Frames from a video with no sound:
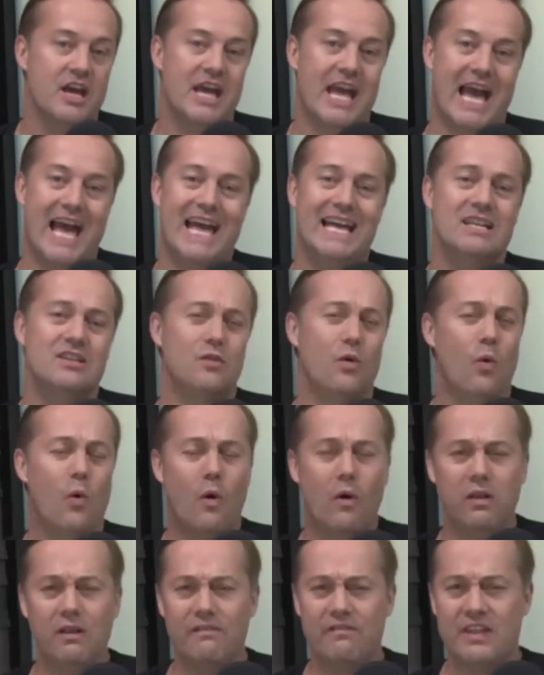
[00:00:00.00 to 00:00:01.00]
and
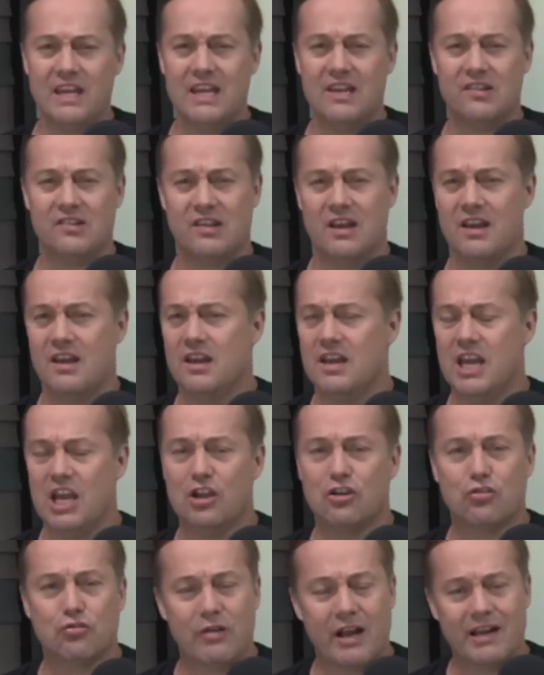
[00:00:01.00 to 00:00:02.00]
all of these
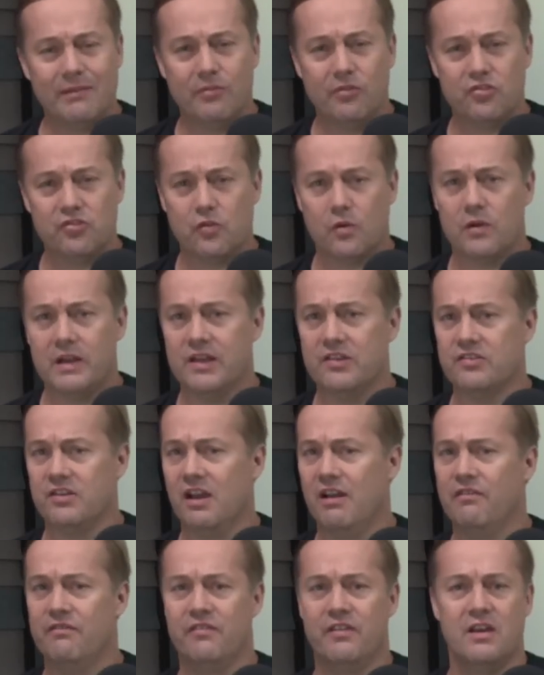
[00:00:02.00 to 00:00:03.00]
incredible stories
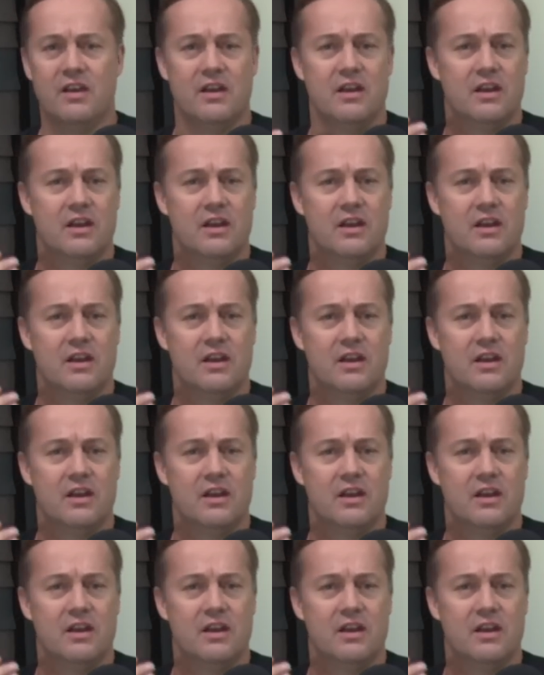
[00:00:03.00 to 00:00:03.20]
of